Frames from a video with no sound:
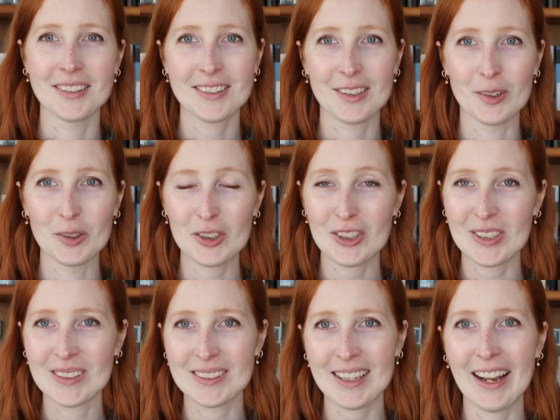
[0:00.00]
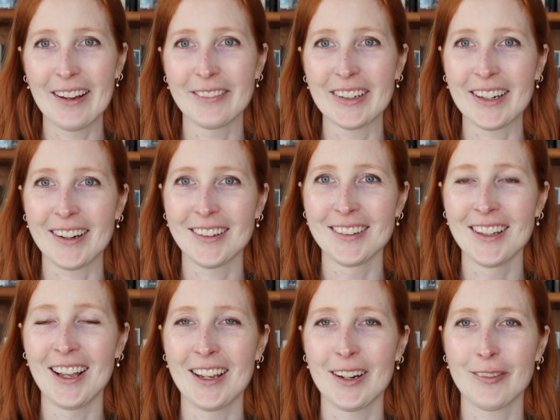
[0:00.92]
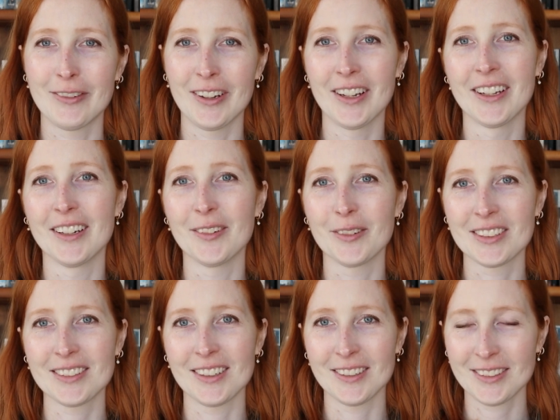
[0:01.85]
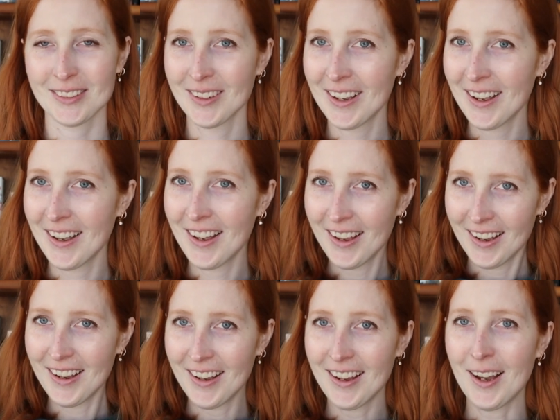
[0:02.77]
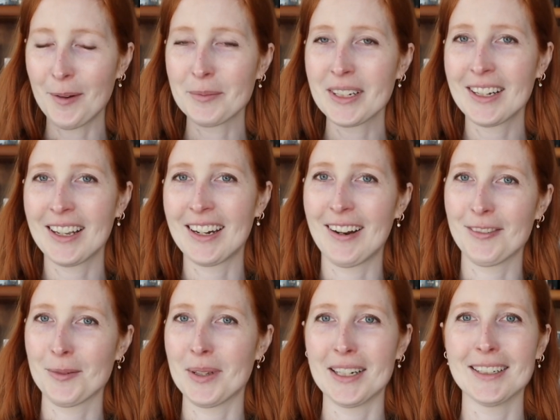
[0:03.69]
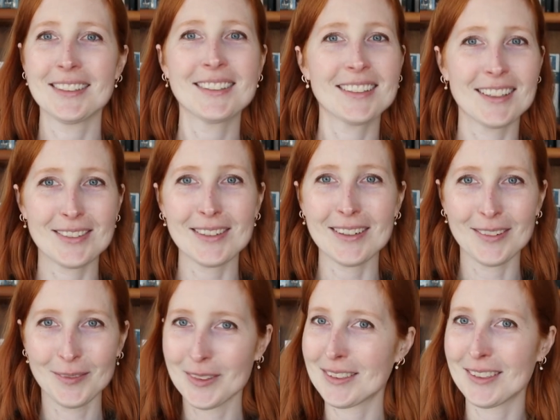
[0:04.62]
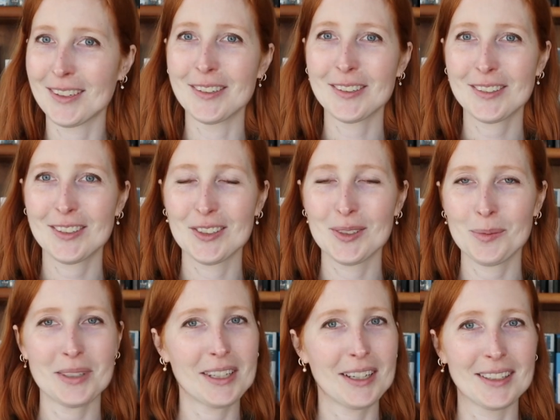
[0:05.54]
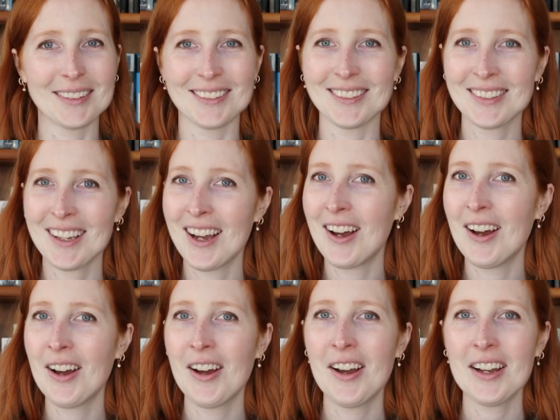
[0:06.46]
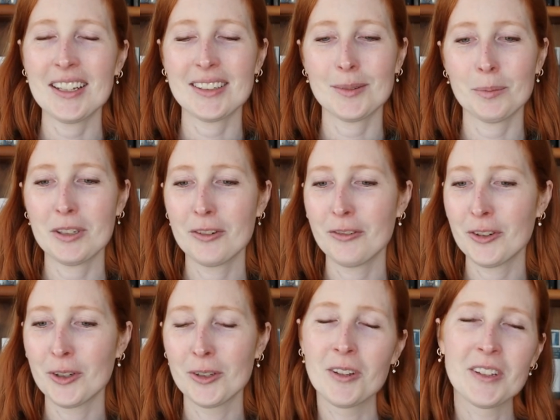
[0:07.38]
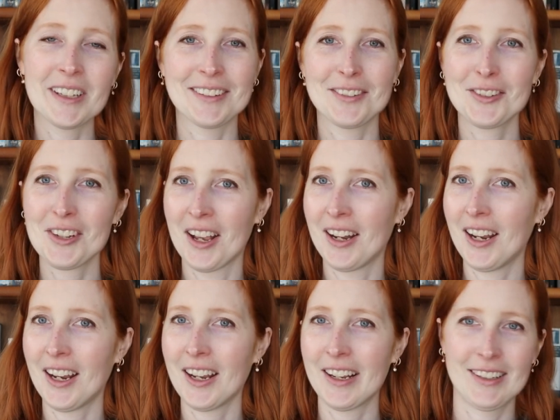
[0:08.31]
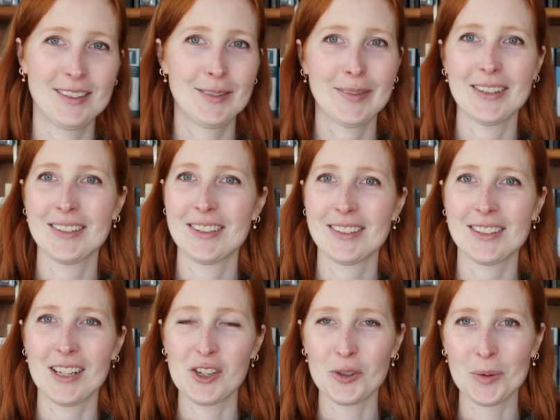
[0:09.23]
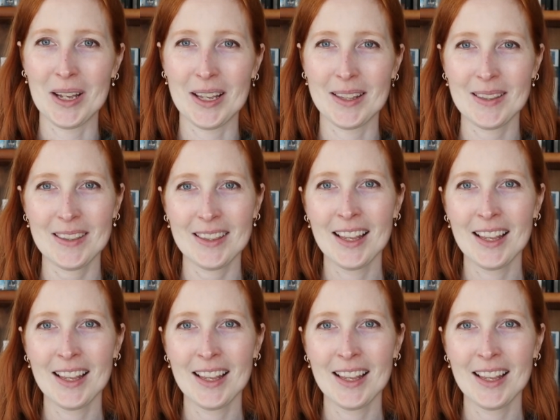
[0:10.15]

So she's having a lot of fun with silks. I'm gonna get everybody stitching with silk just because it's beautiful, it's shiny, it's fun to stitch with.